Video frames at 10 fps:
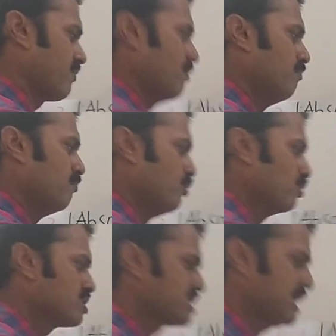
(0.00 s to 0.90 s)
from
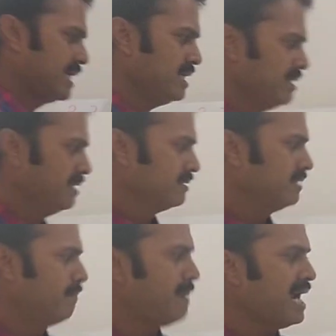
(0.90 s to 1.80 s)
both sides,
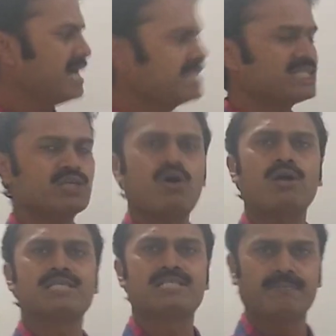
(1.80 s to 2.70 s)
the band is
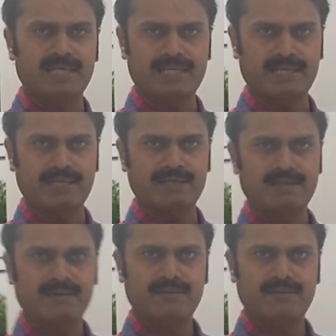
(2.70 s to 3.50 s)
not symmetrical.